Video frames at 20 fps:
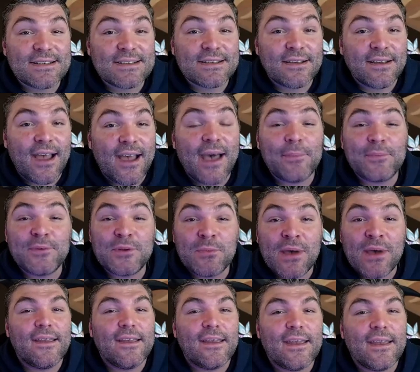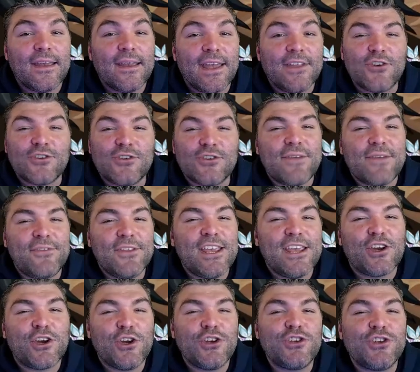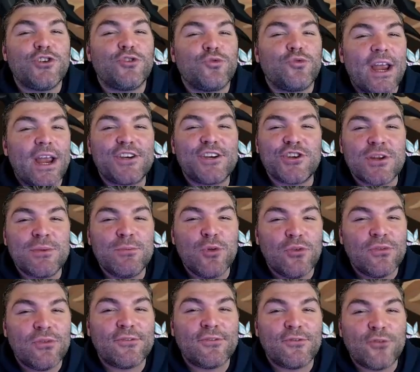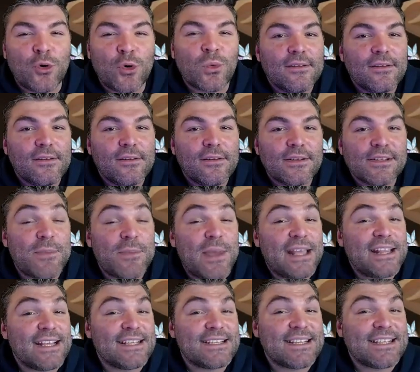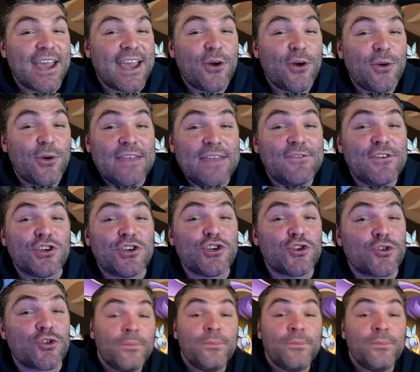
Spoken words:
optimized, and there's definitely a good direction moving forward to make this account even stronger.